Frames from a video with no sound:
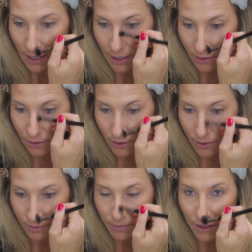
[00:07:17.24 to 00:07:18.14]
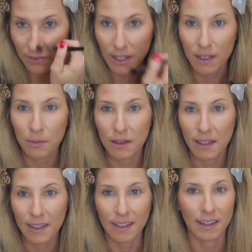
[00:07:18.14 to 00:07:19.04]
I don't know. I've kind of been
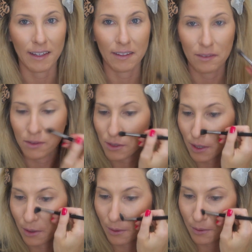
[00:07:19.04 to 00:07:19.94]
liking it. So